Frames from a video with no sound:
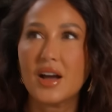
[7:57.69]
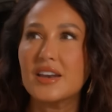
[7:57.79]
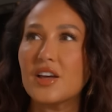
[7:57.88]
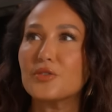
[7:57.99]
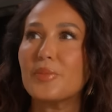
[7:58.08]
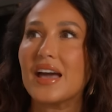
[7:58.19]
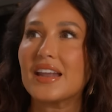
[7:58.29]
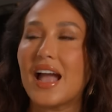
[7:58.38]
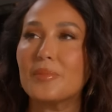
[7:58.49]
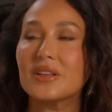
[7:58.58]
Another
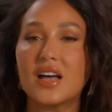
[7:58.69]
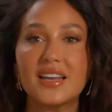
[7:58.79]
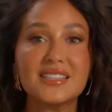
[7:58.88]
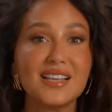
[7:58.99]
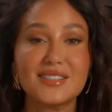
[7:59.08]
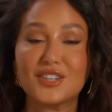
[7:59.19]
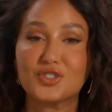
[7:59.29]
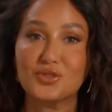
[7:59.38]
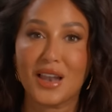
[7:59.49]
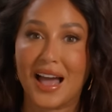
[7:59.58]
bad habit. Lana says I
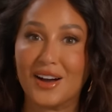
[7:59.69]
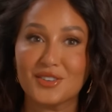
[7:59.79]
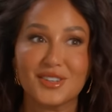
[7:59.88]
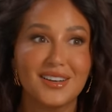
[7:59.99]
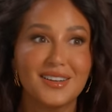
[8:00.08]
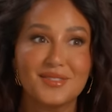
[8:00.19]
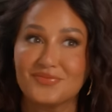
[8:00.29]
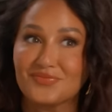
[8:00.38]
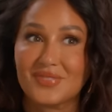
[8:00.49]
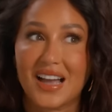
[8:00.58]
chew loud.
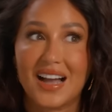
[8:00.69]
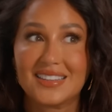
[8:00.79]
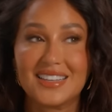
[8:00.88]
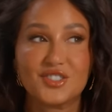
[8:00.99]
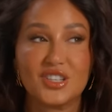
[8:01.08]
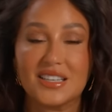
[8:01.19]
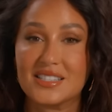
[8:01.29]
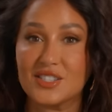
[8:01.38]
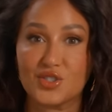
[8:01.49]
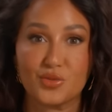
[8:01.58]
I think she
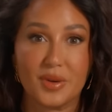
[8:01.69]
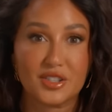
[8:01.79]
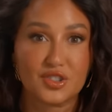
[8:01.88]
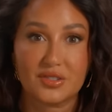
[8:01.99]
listens too much.